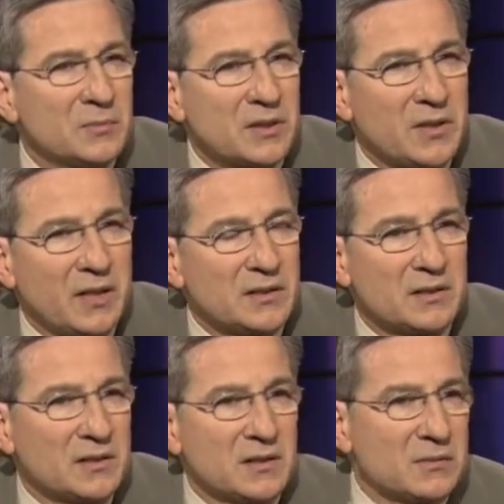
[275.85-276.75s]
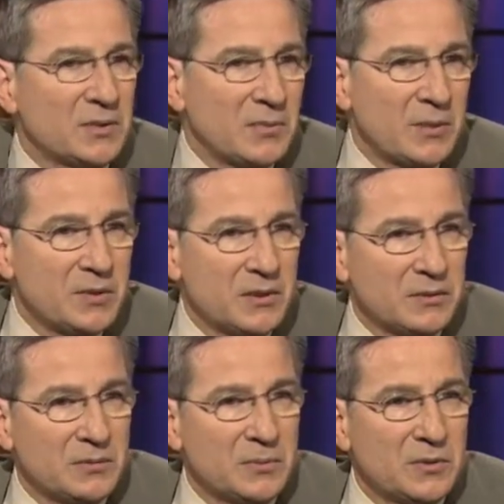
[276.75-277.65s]
metastasis and we may be able
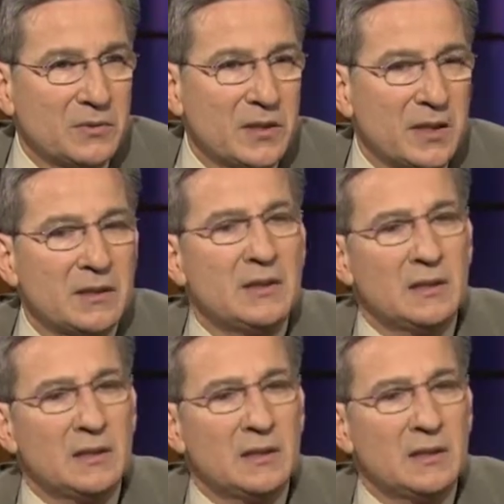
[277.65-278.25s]
to remove that.